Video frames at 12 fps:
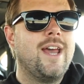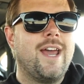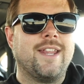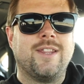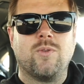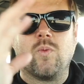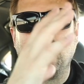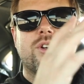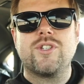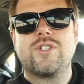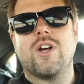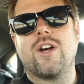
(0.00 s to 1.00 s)
And we're
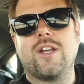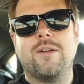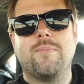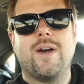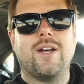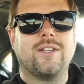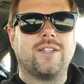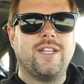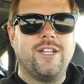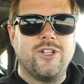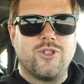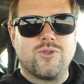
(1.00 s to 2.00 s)
just talking about
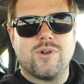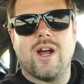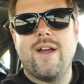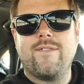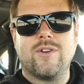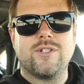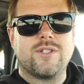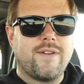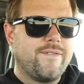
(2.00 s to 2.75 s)
the driver's